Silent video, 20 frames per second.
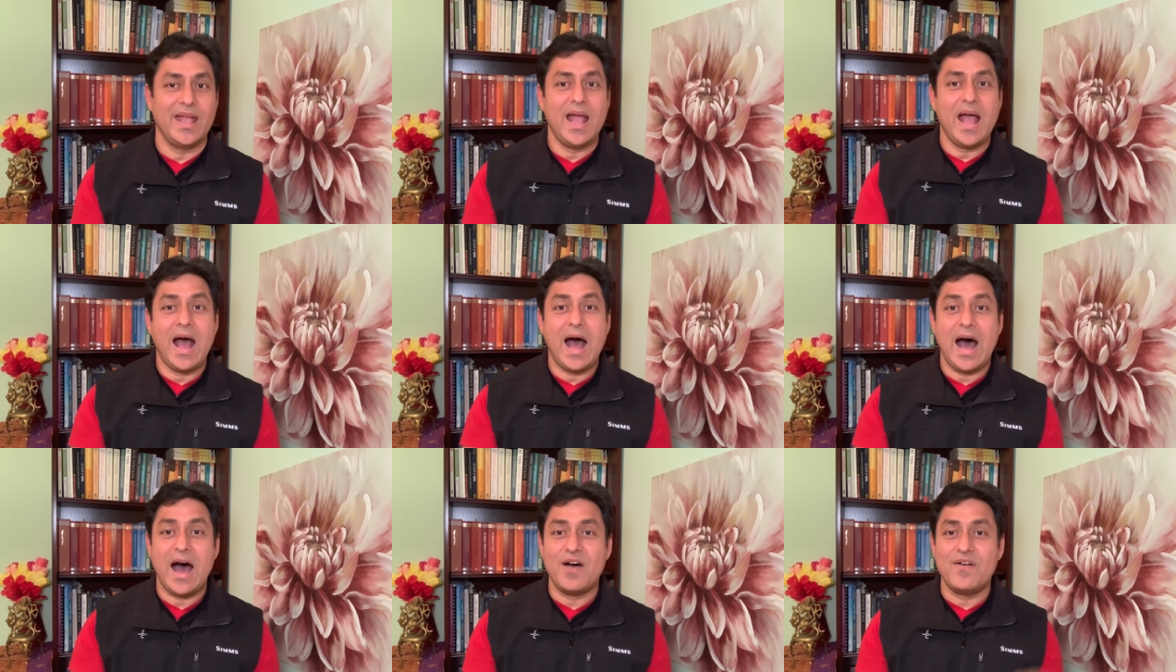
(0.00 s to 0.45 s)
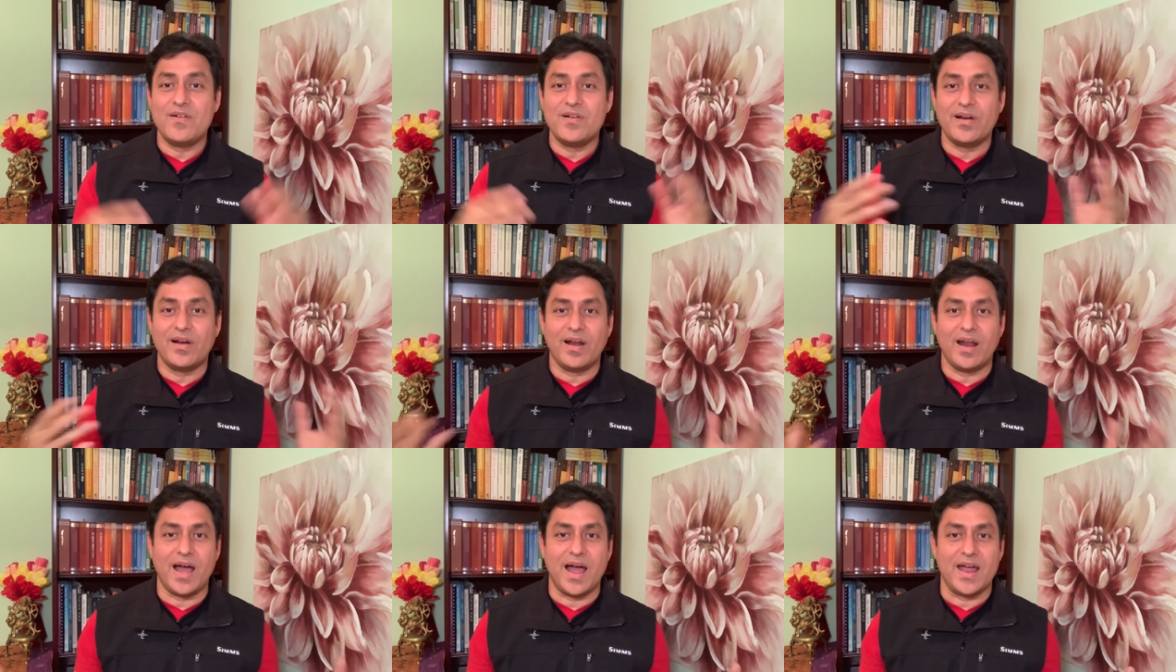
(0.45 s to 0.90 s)

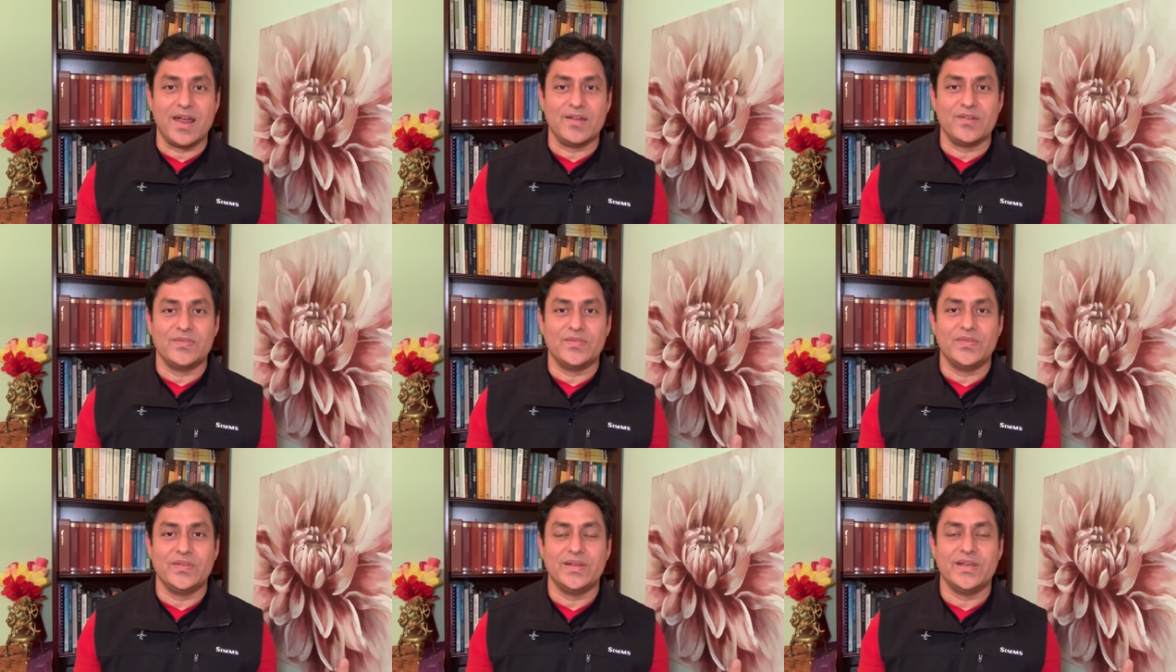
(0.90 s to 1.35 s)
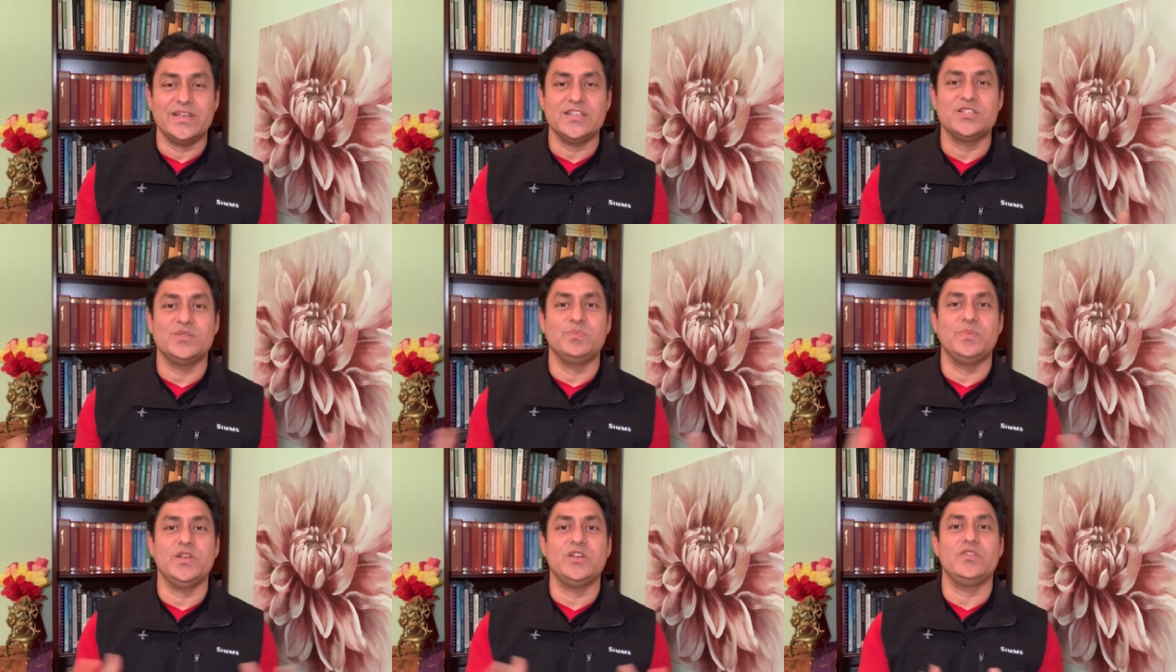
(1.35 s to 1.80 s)
Our life
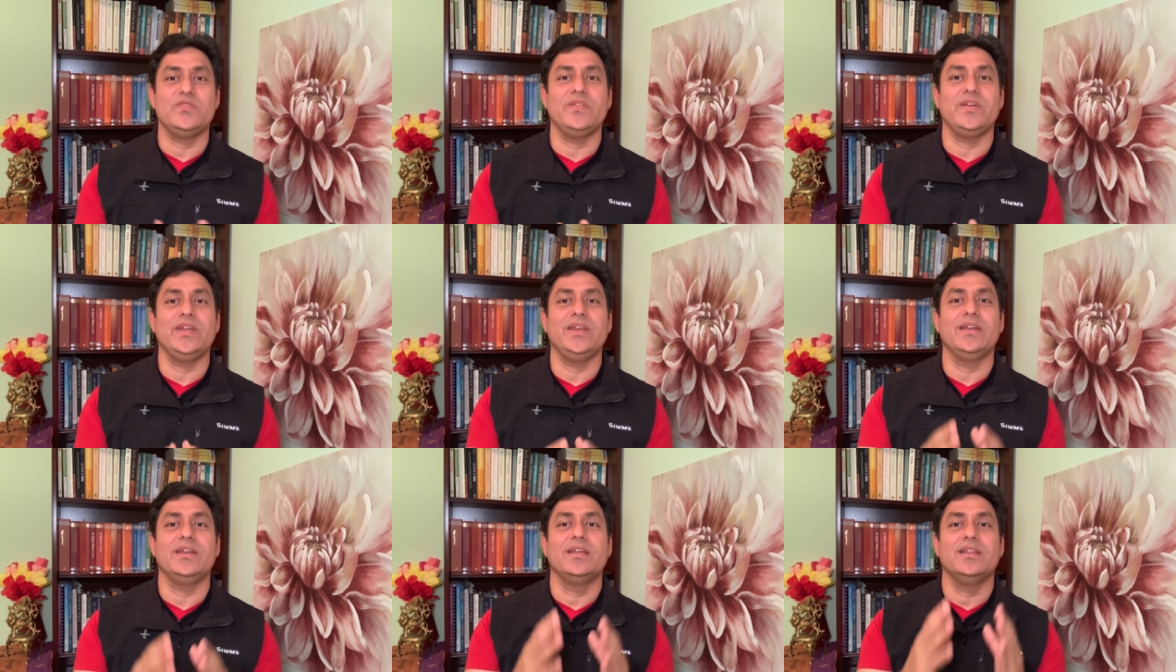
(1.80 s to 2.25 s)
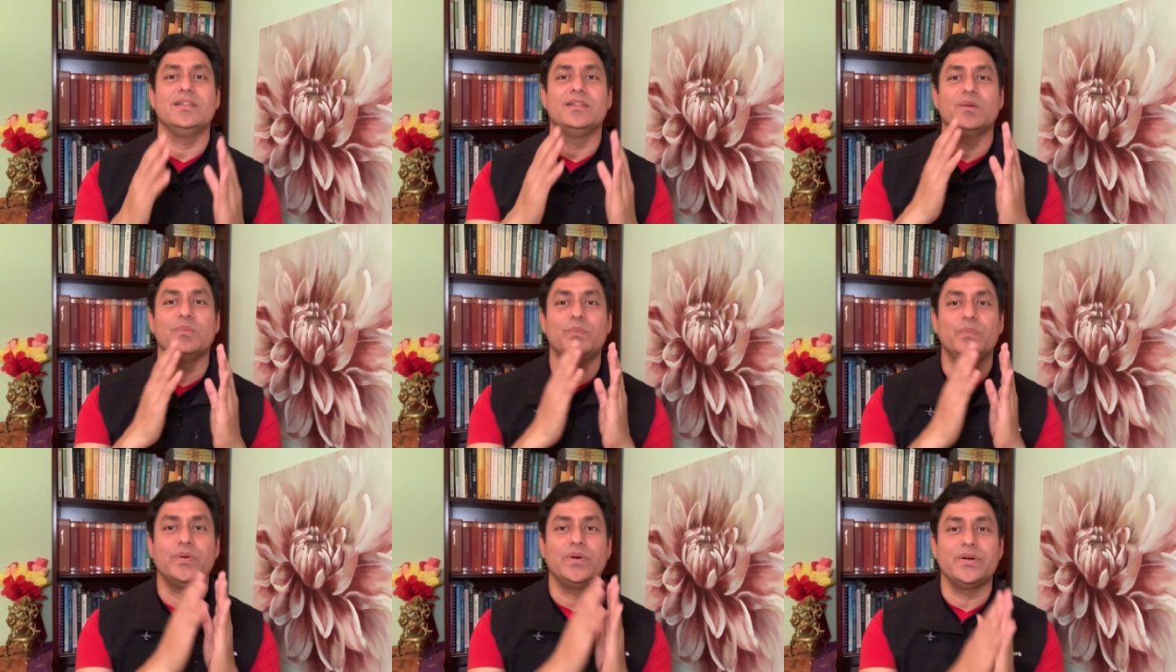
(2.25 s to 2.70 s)
is between
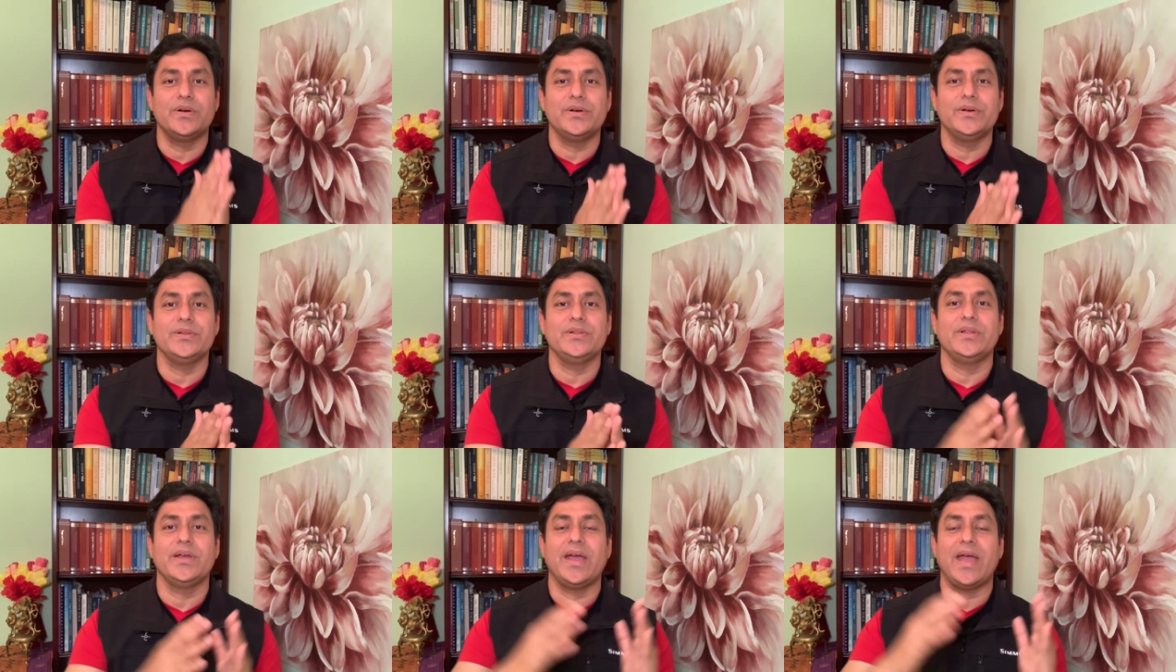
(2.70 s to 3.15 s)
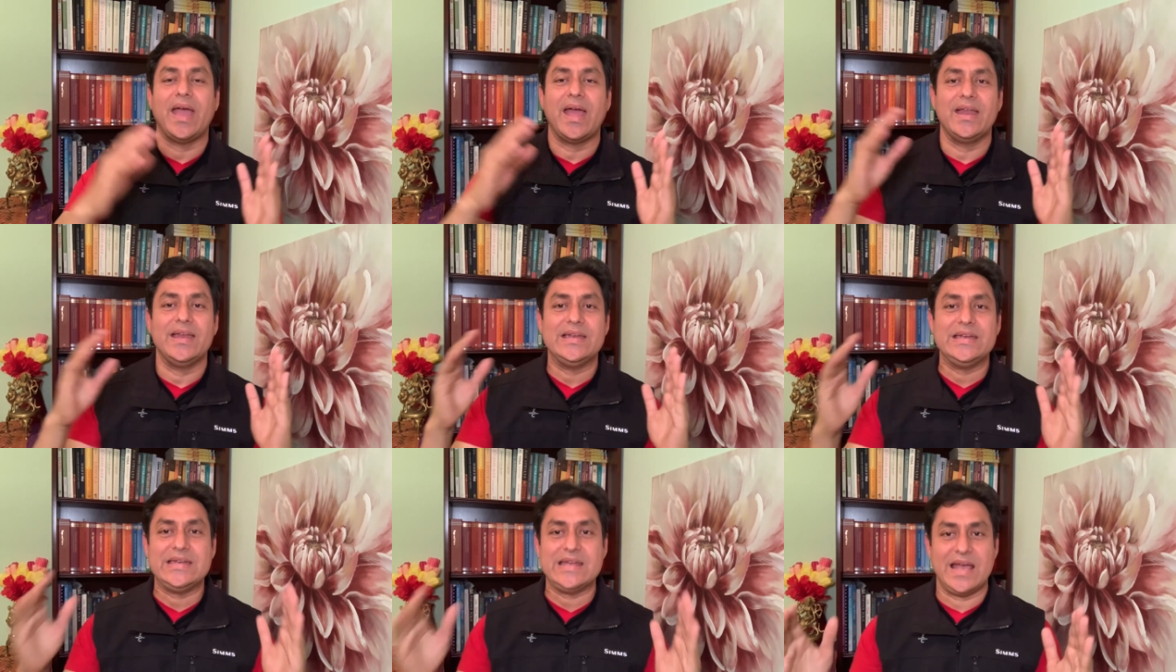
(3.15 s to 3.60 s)
the birth
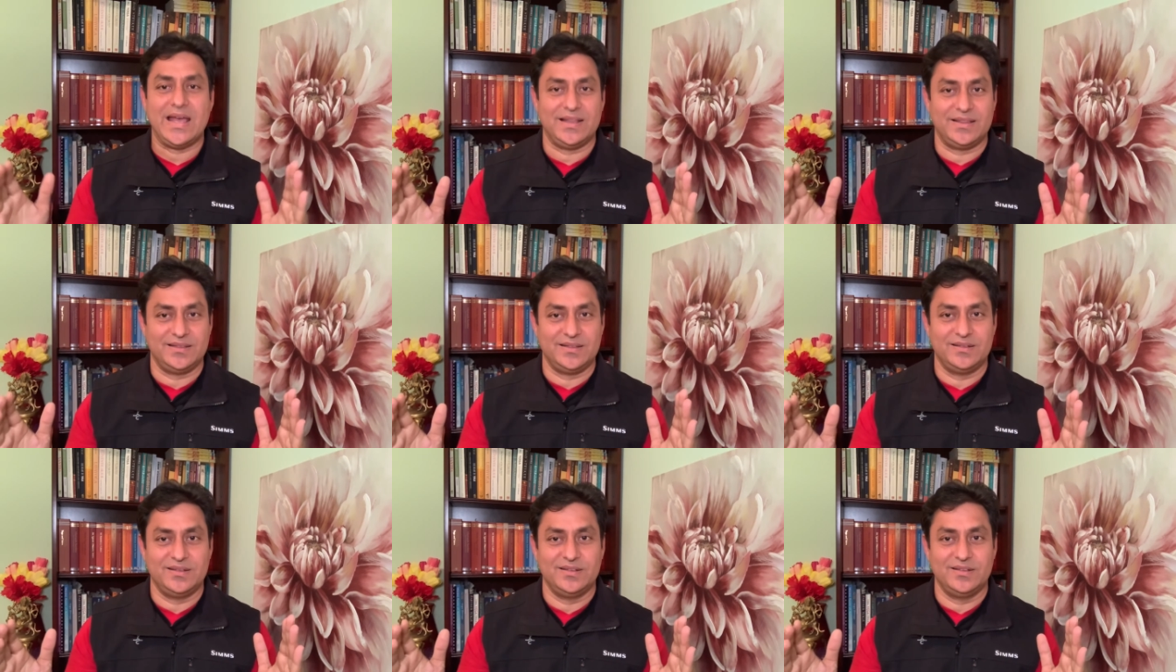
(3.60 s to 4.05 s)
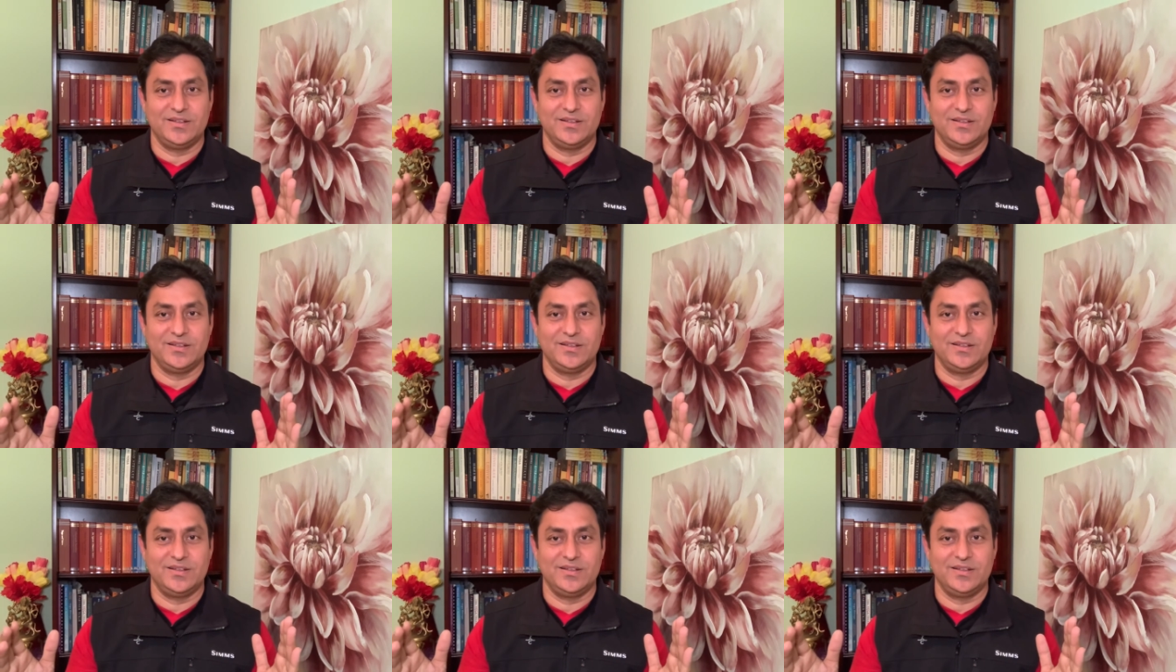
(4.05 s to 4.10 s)
and death.